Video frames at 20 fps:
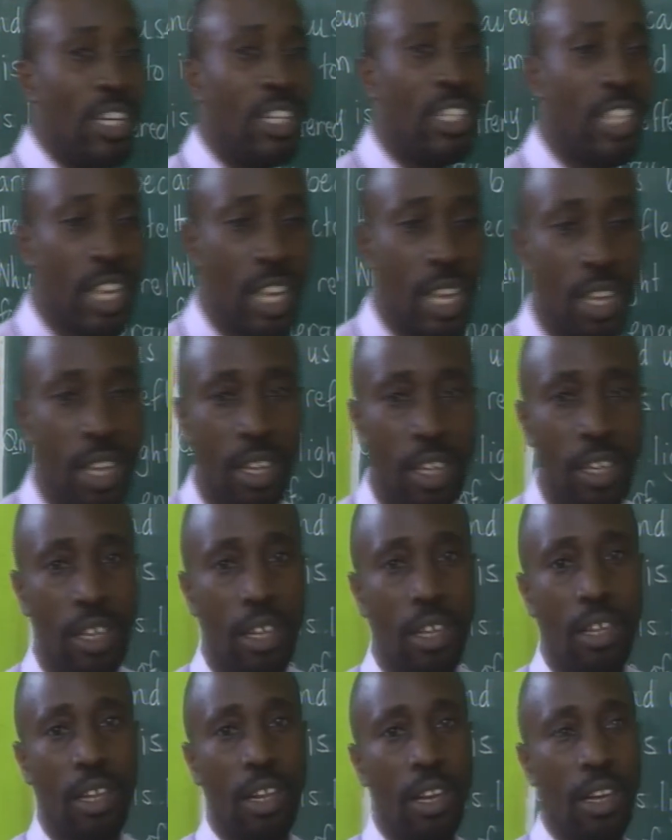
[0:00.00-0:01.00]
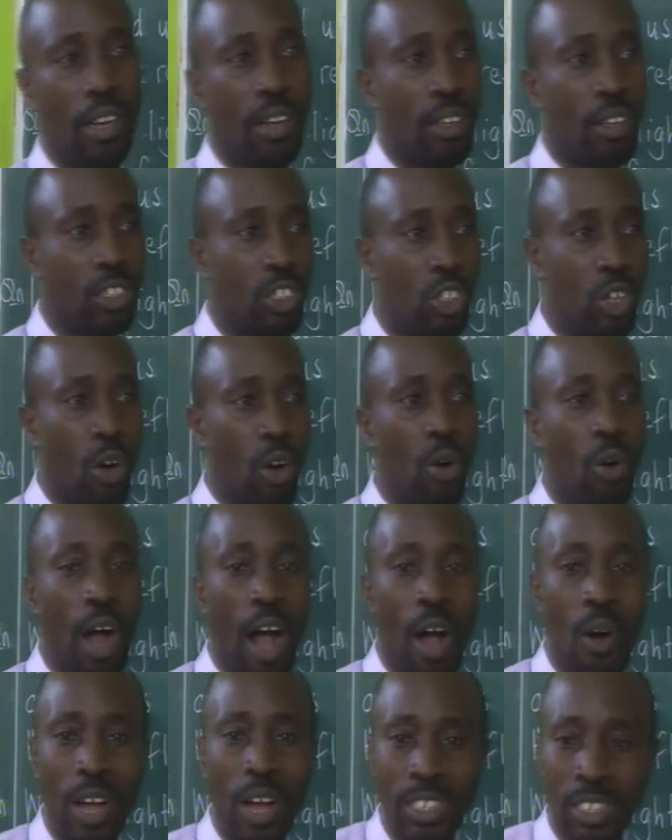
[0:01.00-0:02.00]
D. So
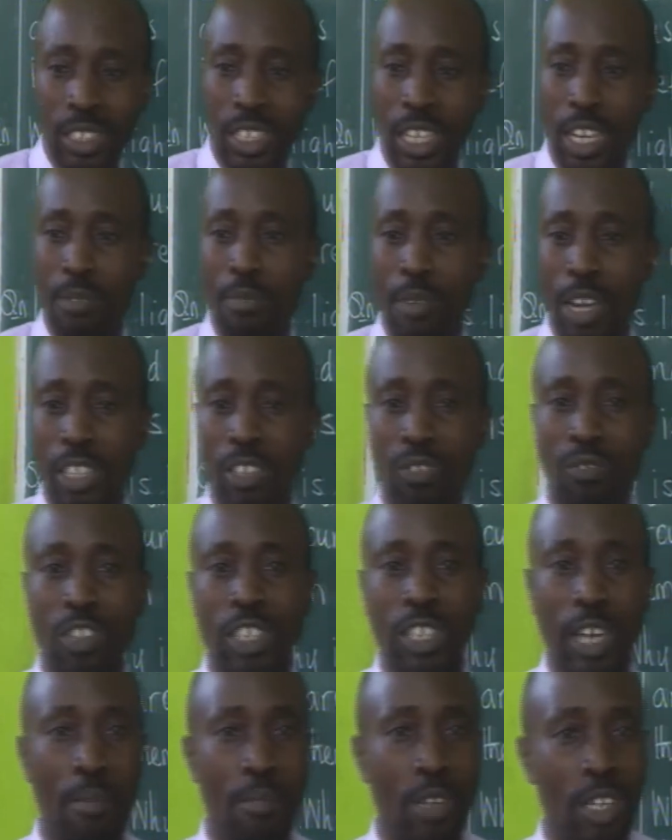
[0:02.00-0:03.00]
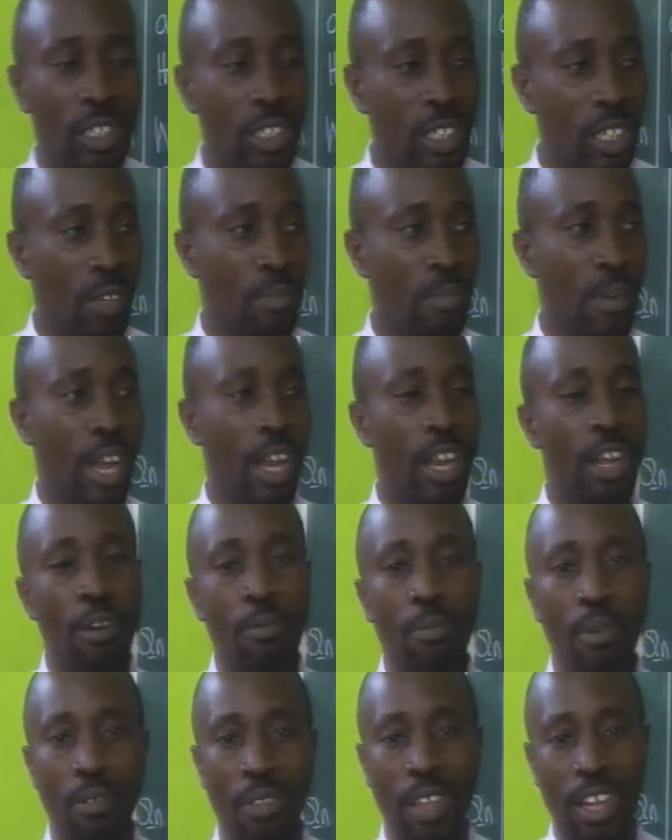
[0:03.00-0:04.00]
our skin makes vitamin D by
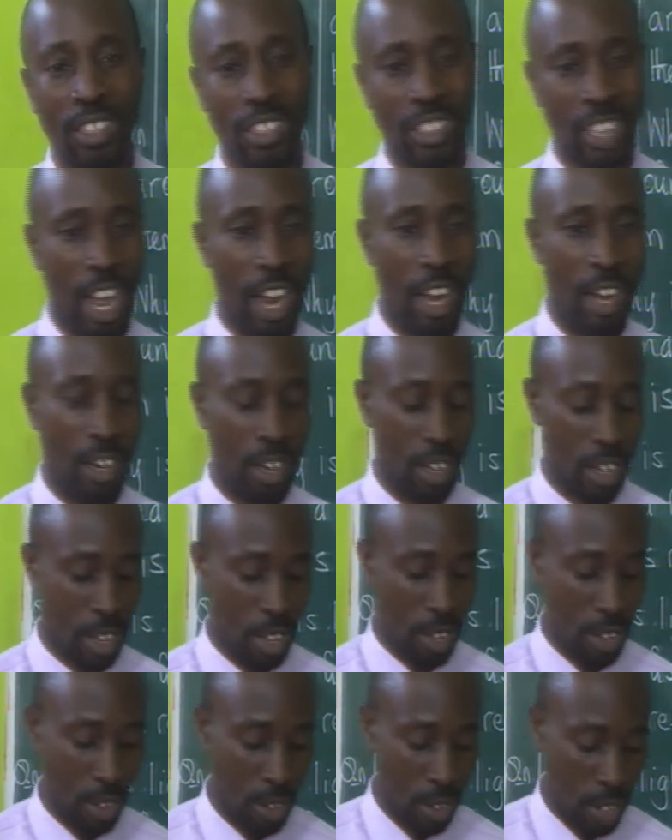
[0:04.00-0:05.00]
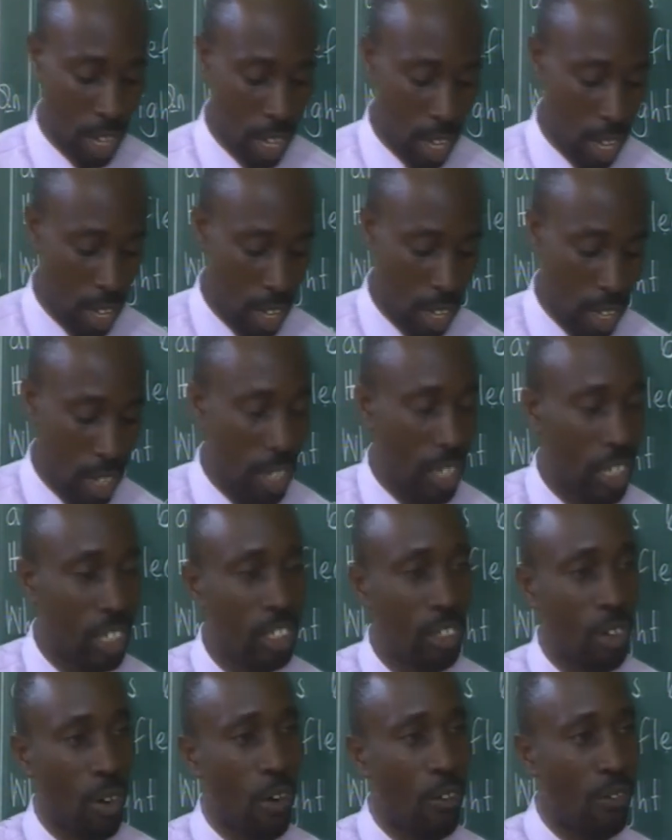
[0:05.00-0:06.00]
help of the sun, okay?
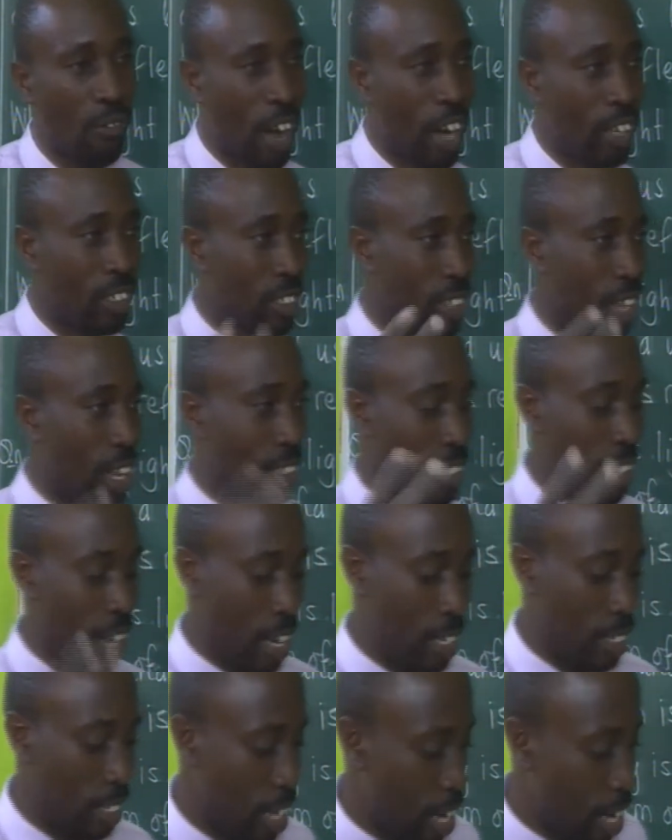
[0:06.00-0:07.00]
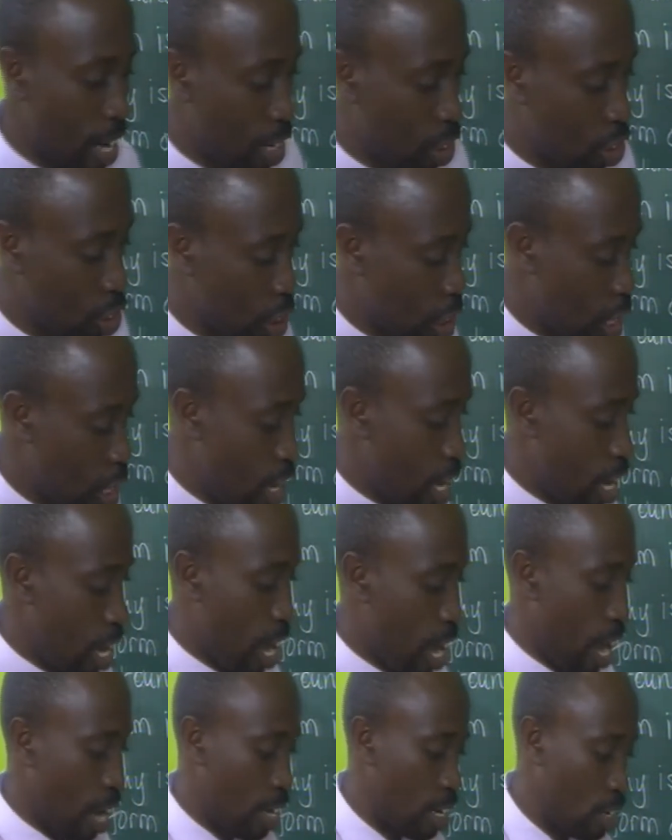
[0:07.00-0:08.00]
It converts that light energy
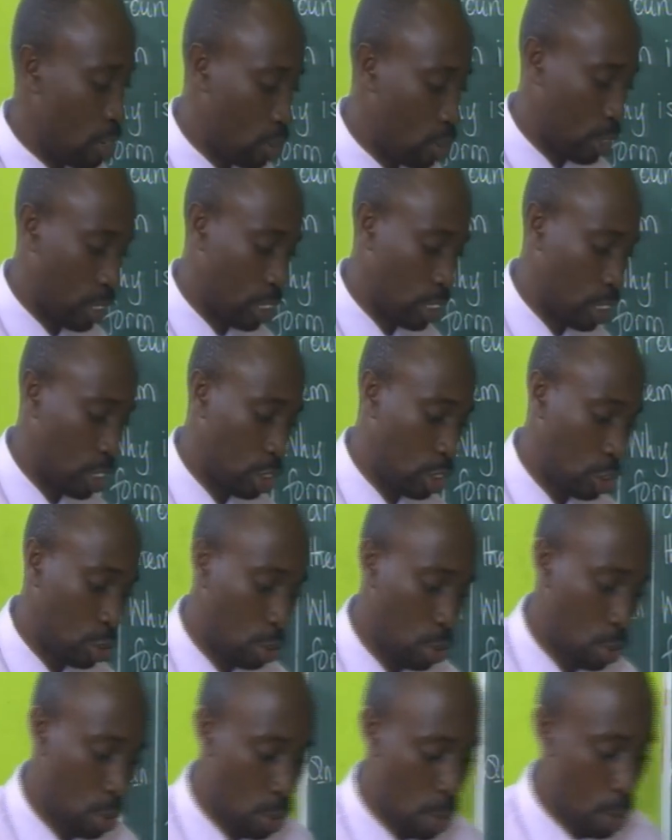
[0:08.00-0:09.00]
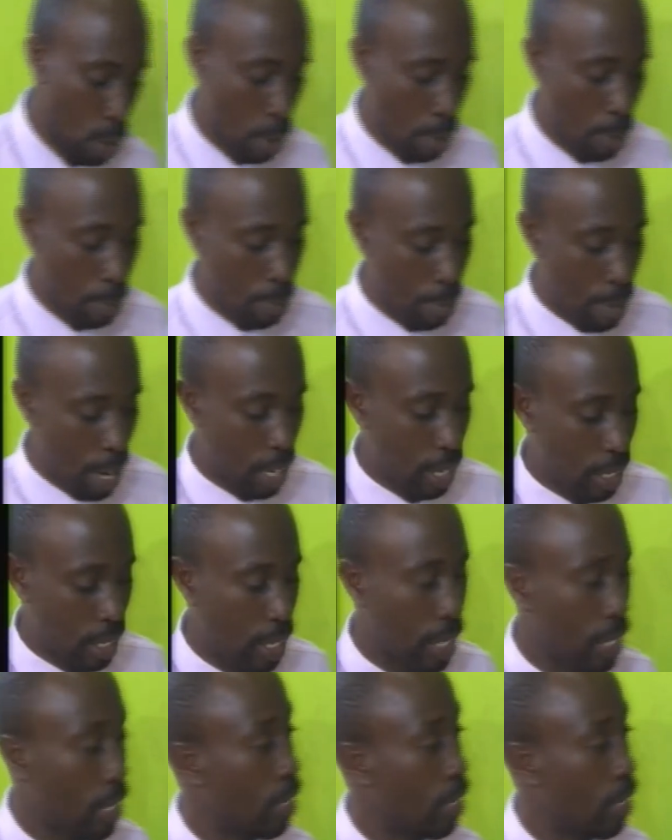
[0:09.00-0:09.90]
and uses it to make